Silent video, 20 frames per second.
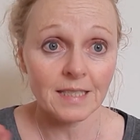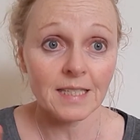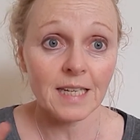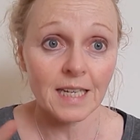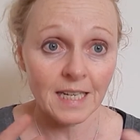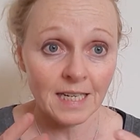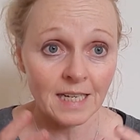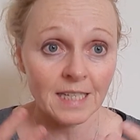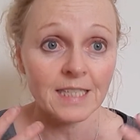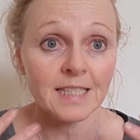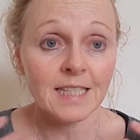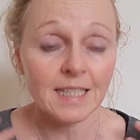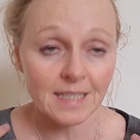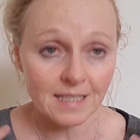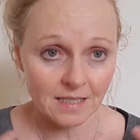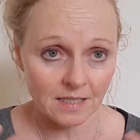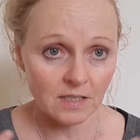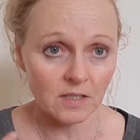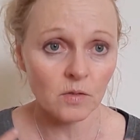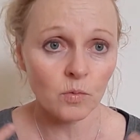in a
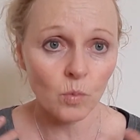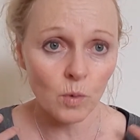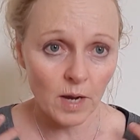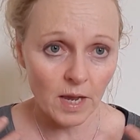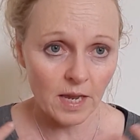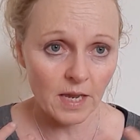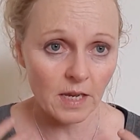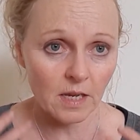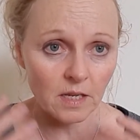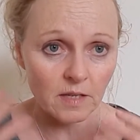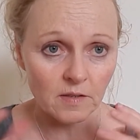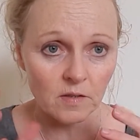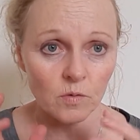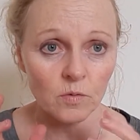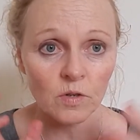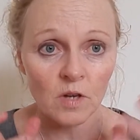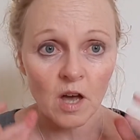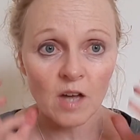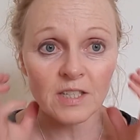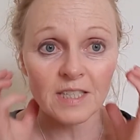distant way, so
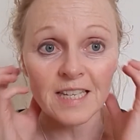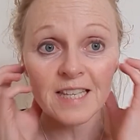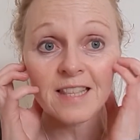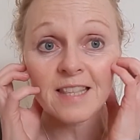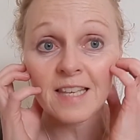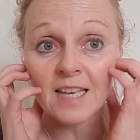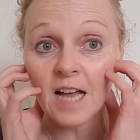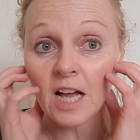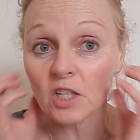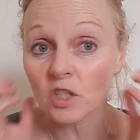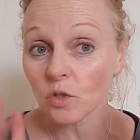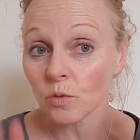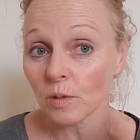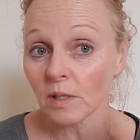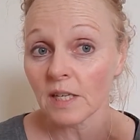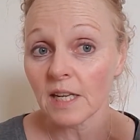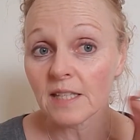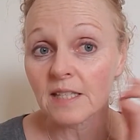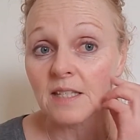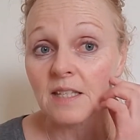not in the actual,
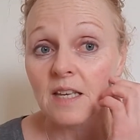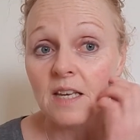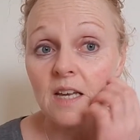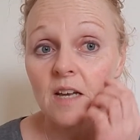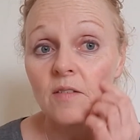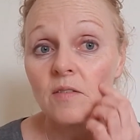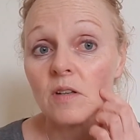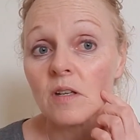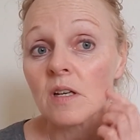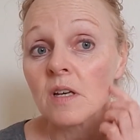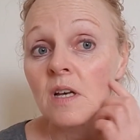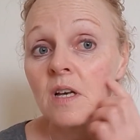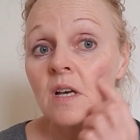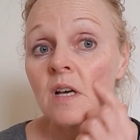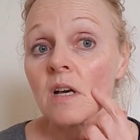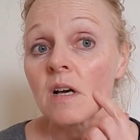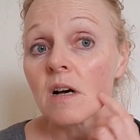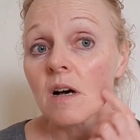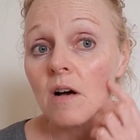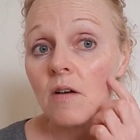let's say, of
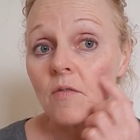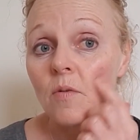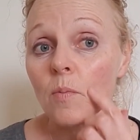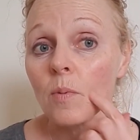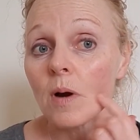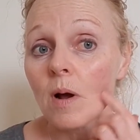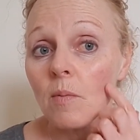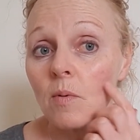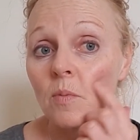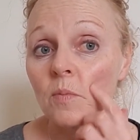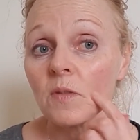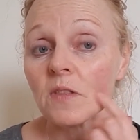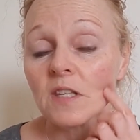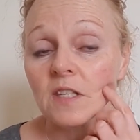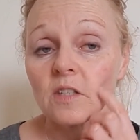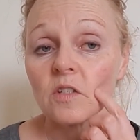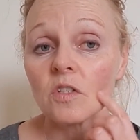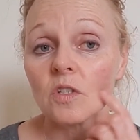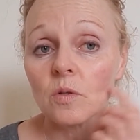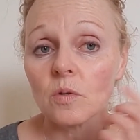a problem with
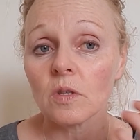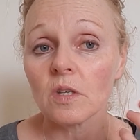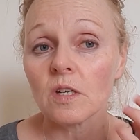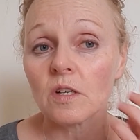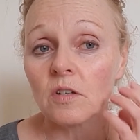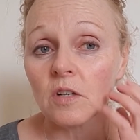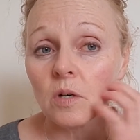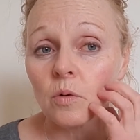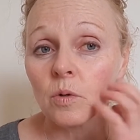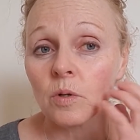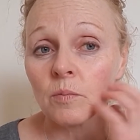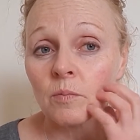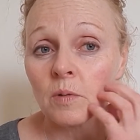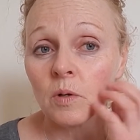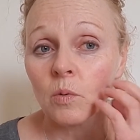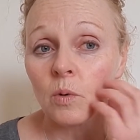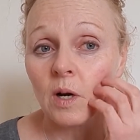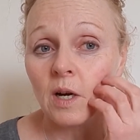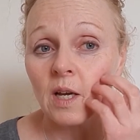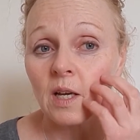this tooth here. I wouldn't be
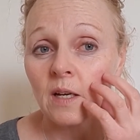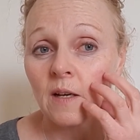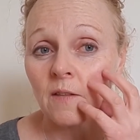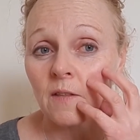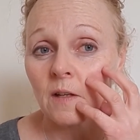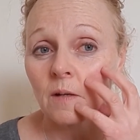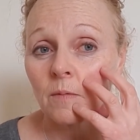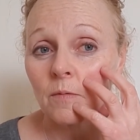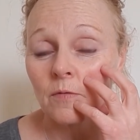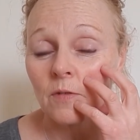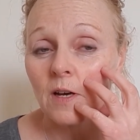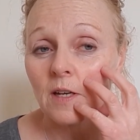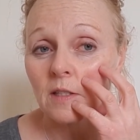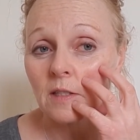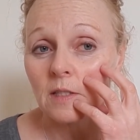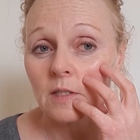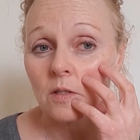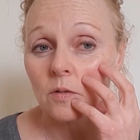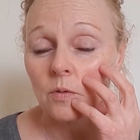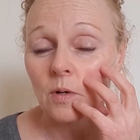working on the
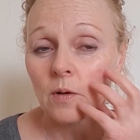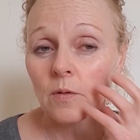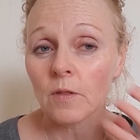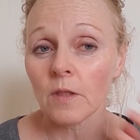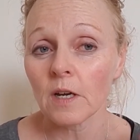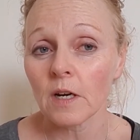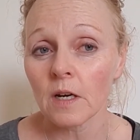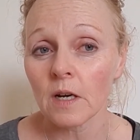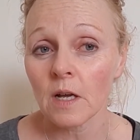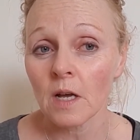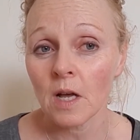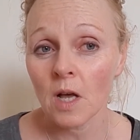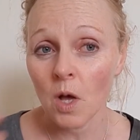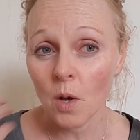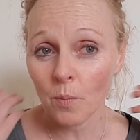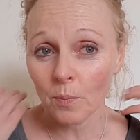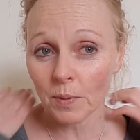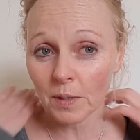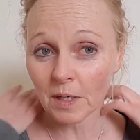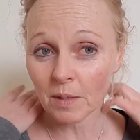lymphatics around there,
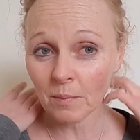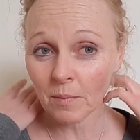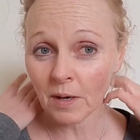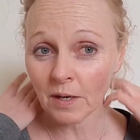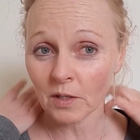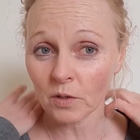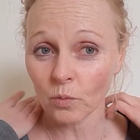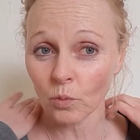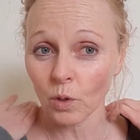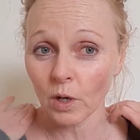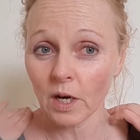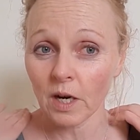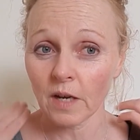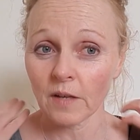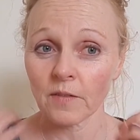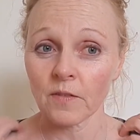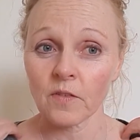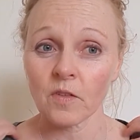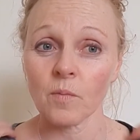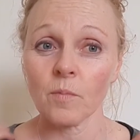but I might work
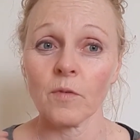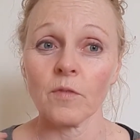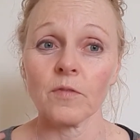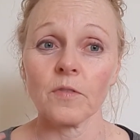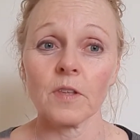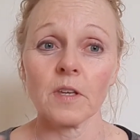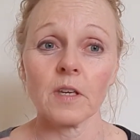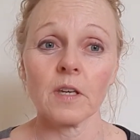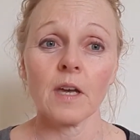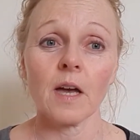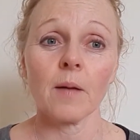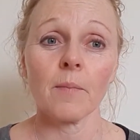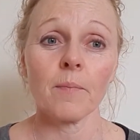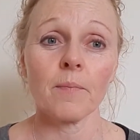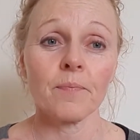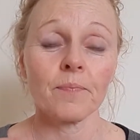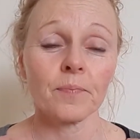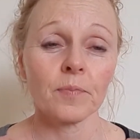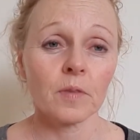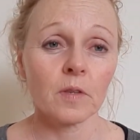on some of the
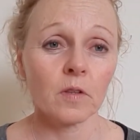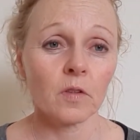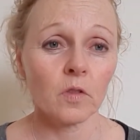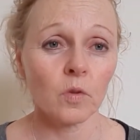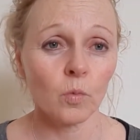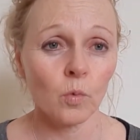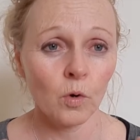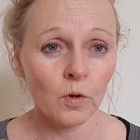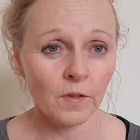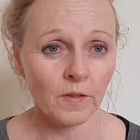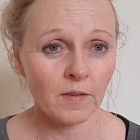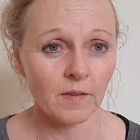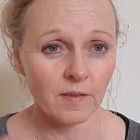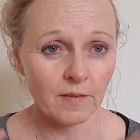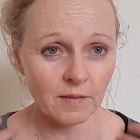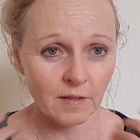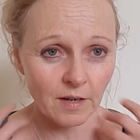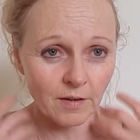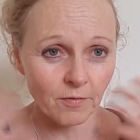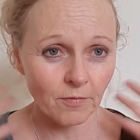ones
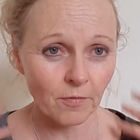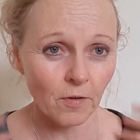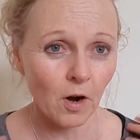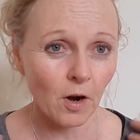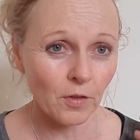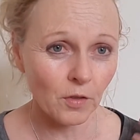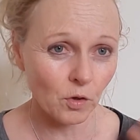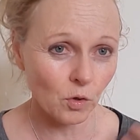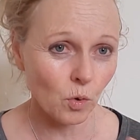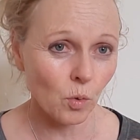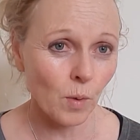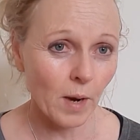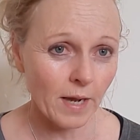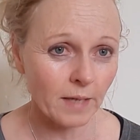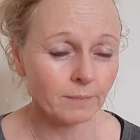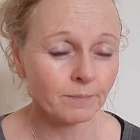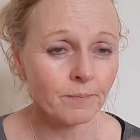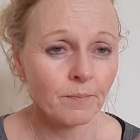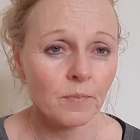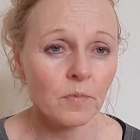like farther away,
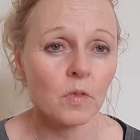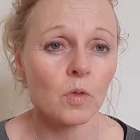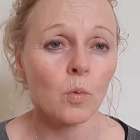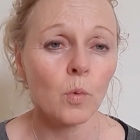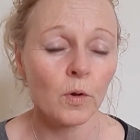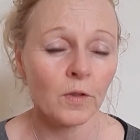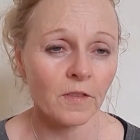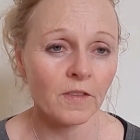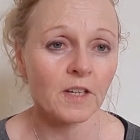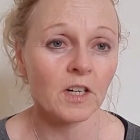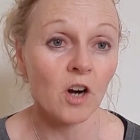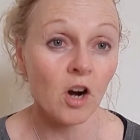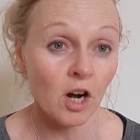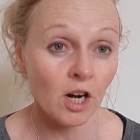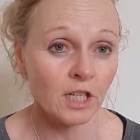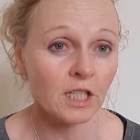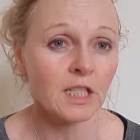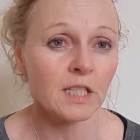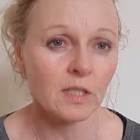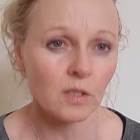the ones that
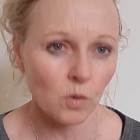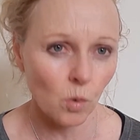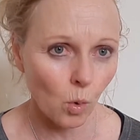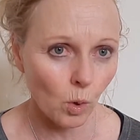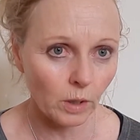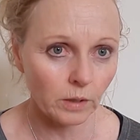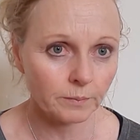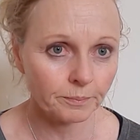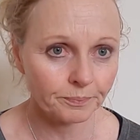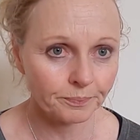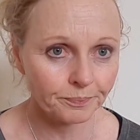aren't sore.